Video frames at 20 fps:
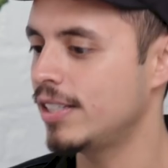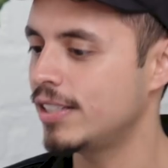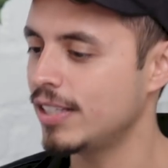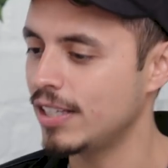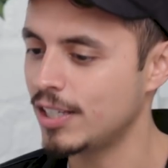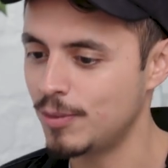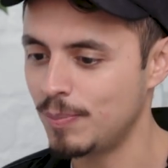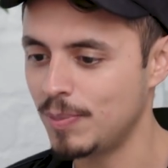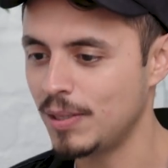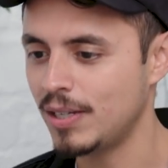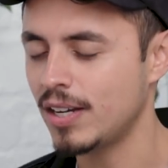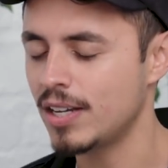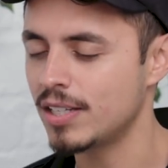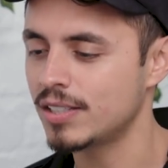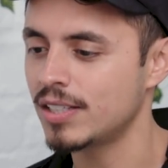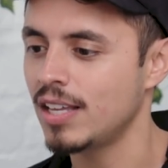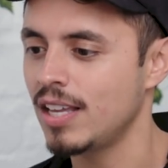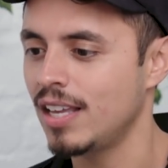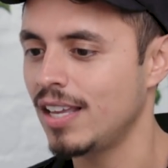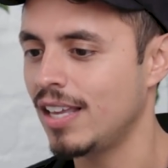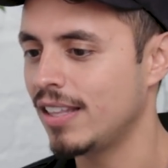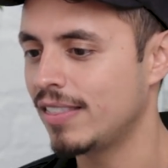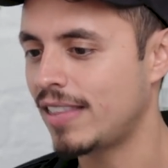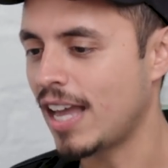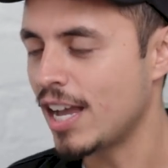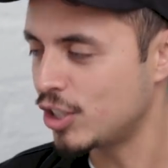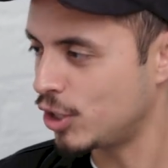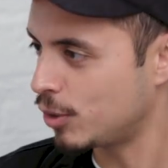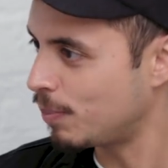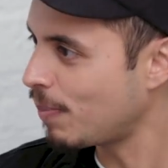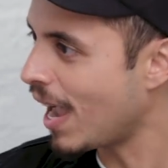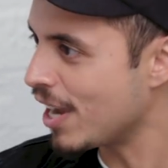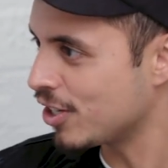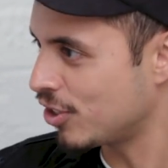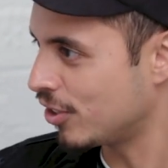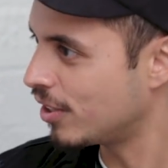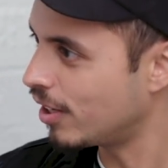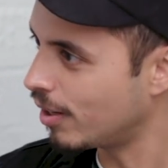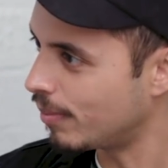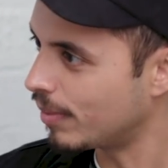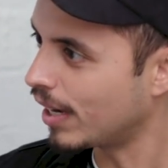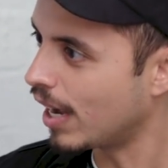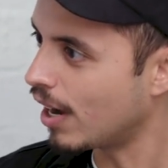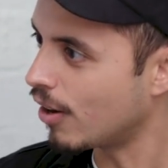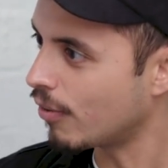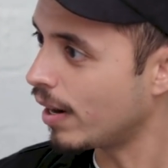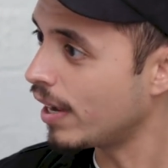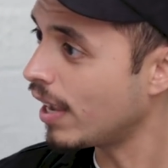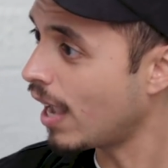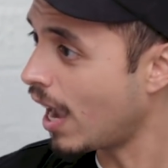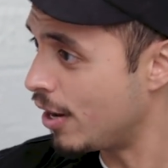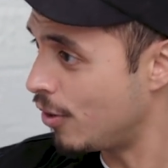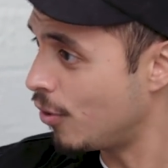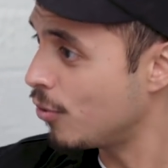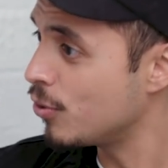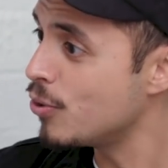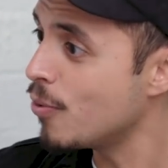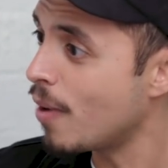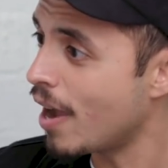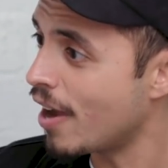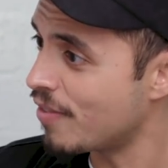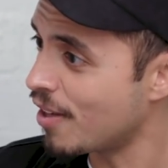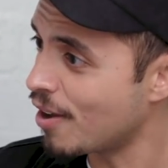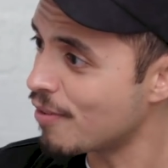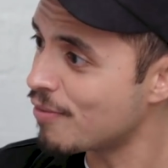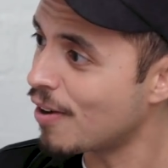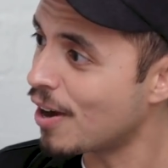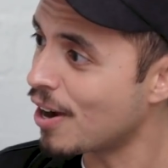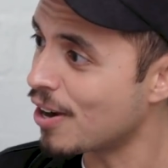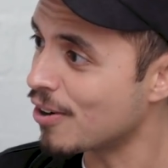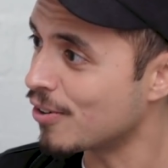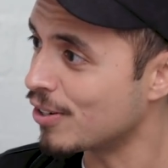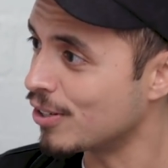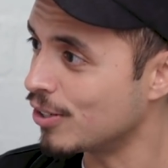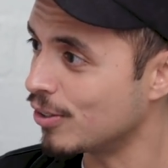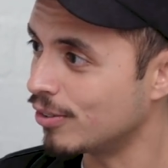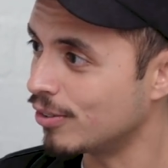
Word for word: it's it's because that's just passion coming out, right? I know you have that fire in